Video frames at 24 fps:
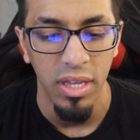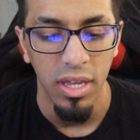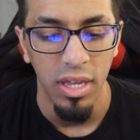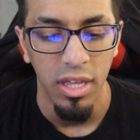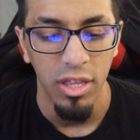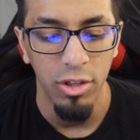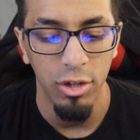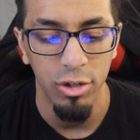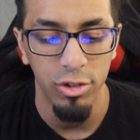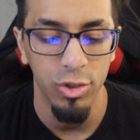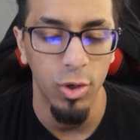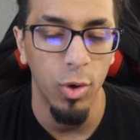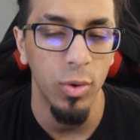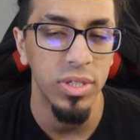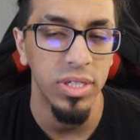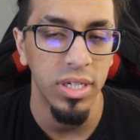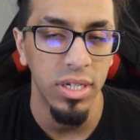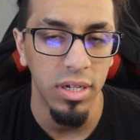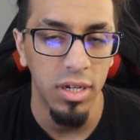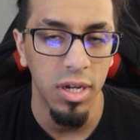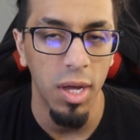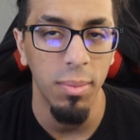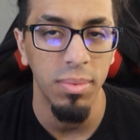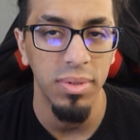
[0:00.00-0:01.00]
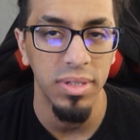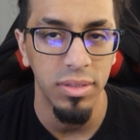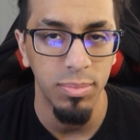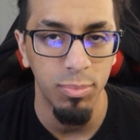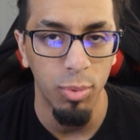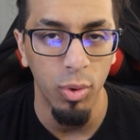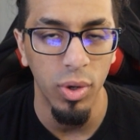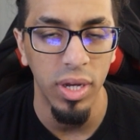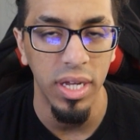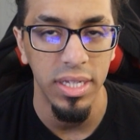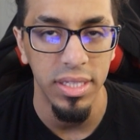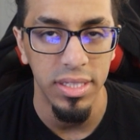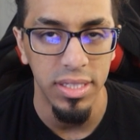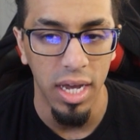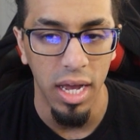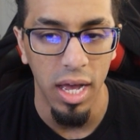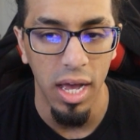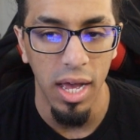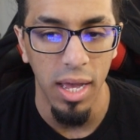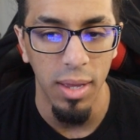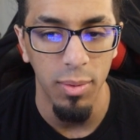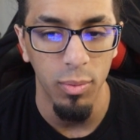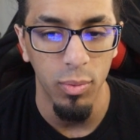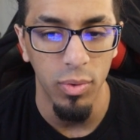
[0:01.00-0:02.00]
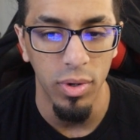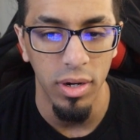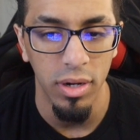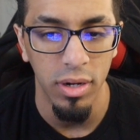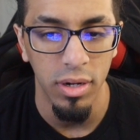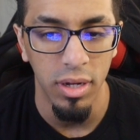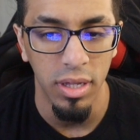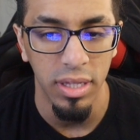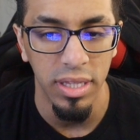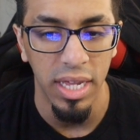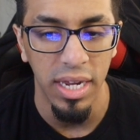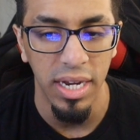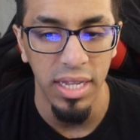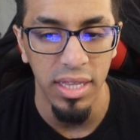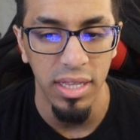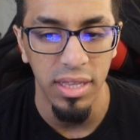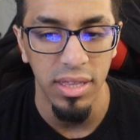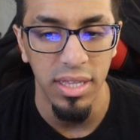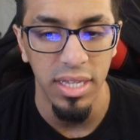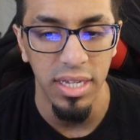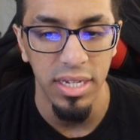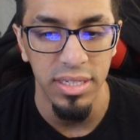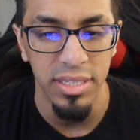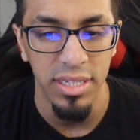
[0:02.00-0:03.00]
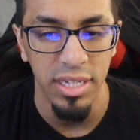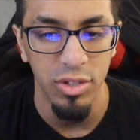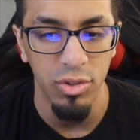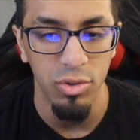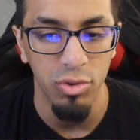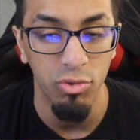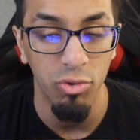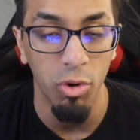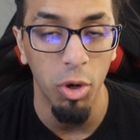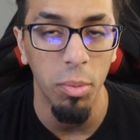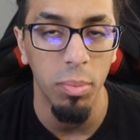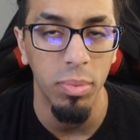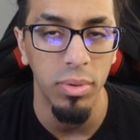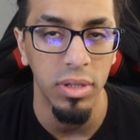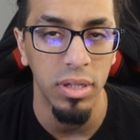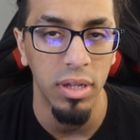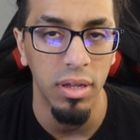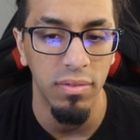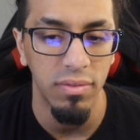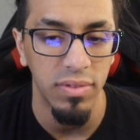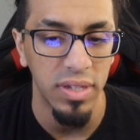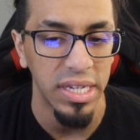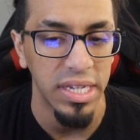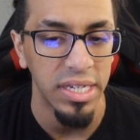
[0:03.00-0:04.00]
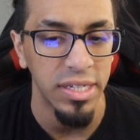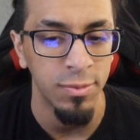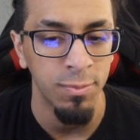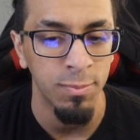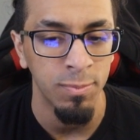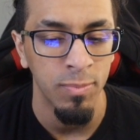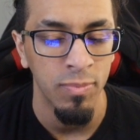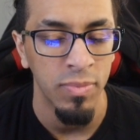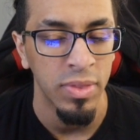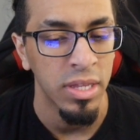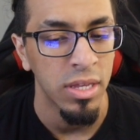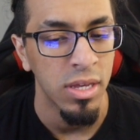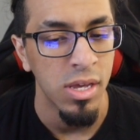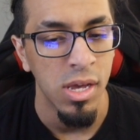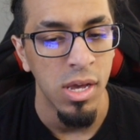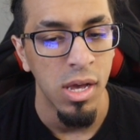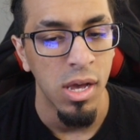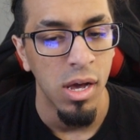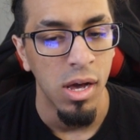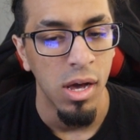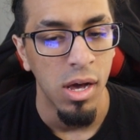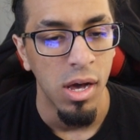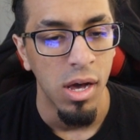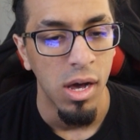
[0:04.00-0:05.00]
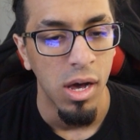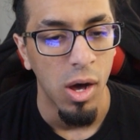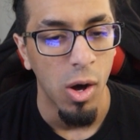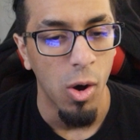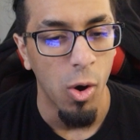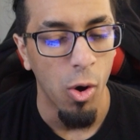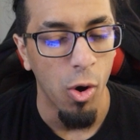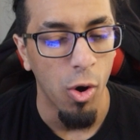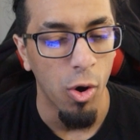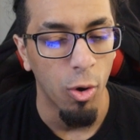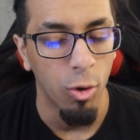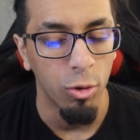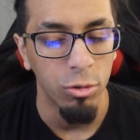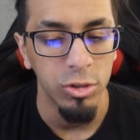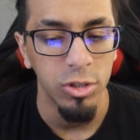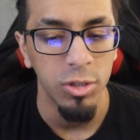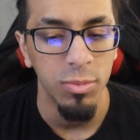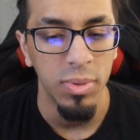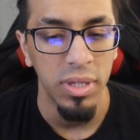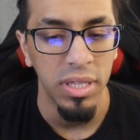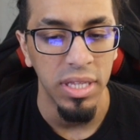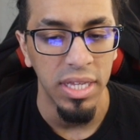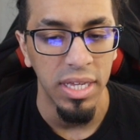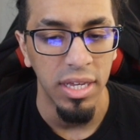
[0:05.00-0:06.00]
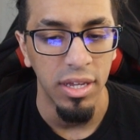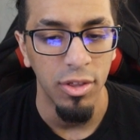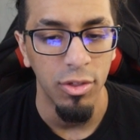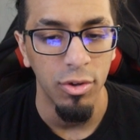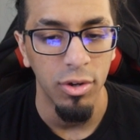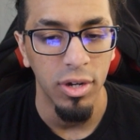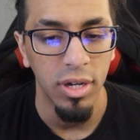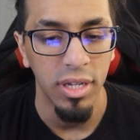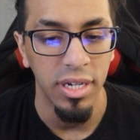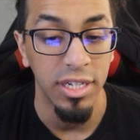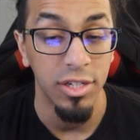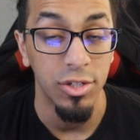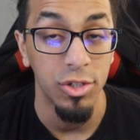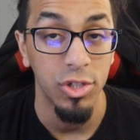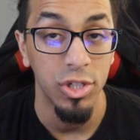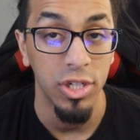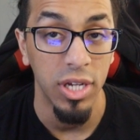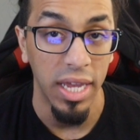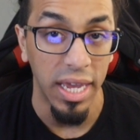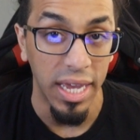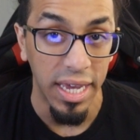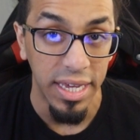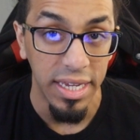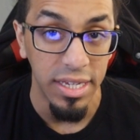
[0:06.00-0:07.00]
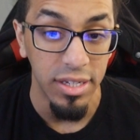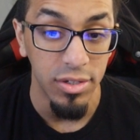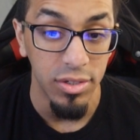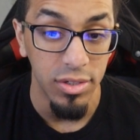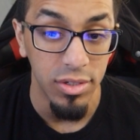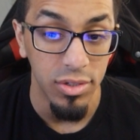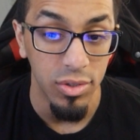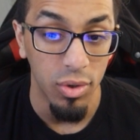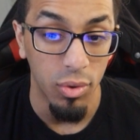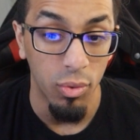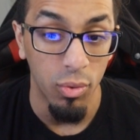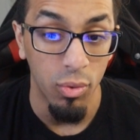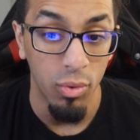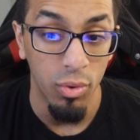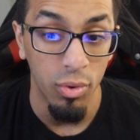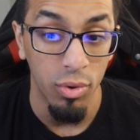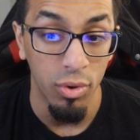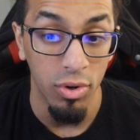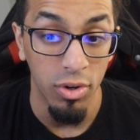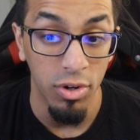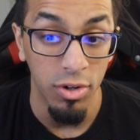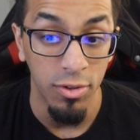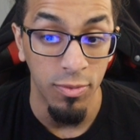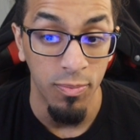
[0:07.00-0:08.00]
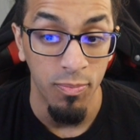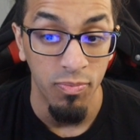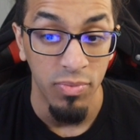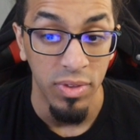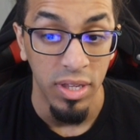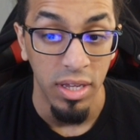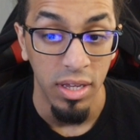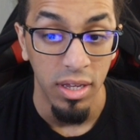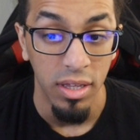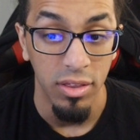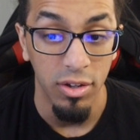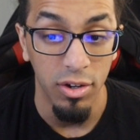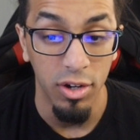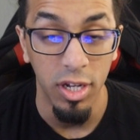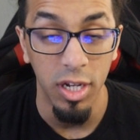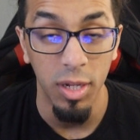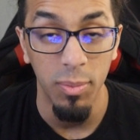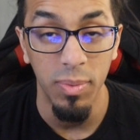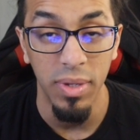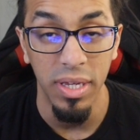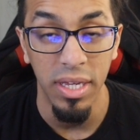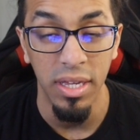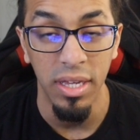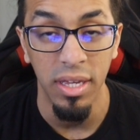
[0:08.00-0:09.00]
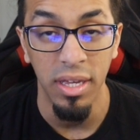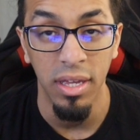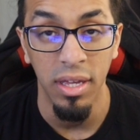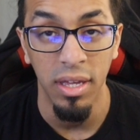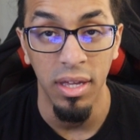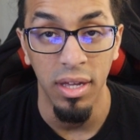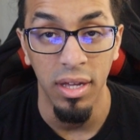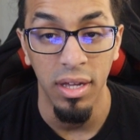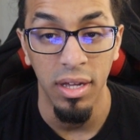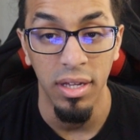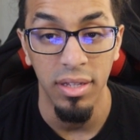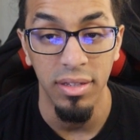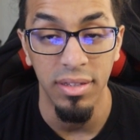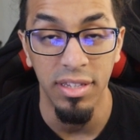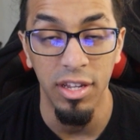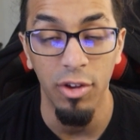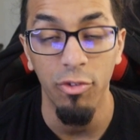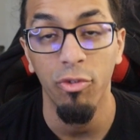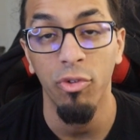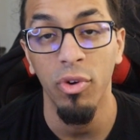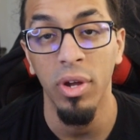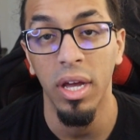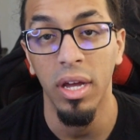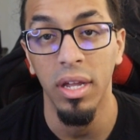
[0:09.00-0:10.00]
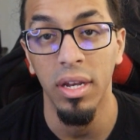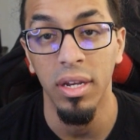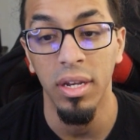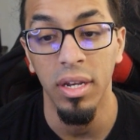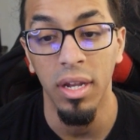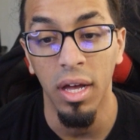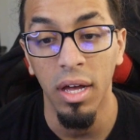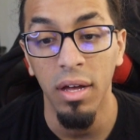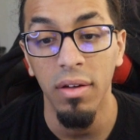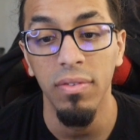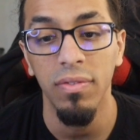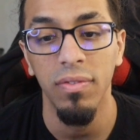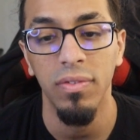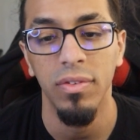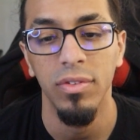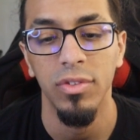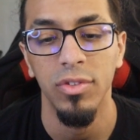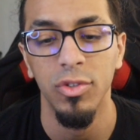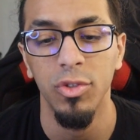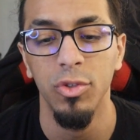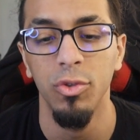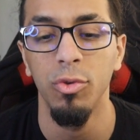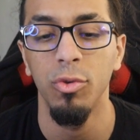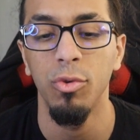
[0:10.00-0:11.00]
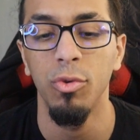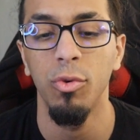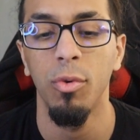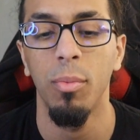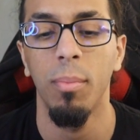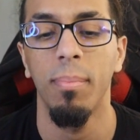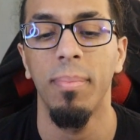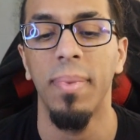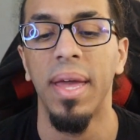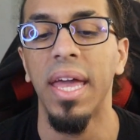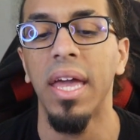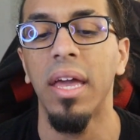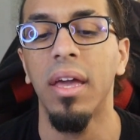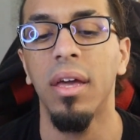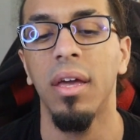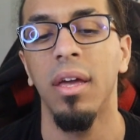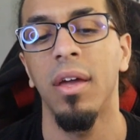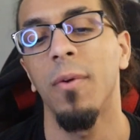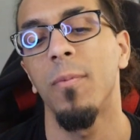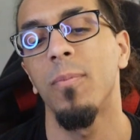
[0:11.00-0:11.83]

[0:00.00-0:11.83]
there's always going to come a point in time where a lot of the things that you grow up loving are ultimately either going to change, or they're going to be different enough to make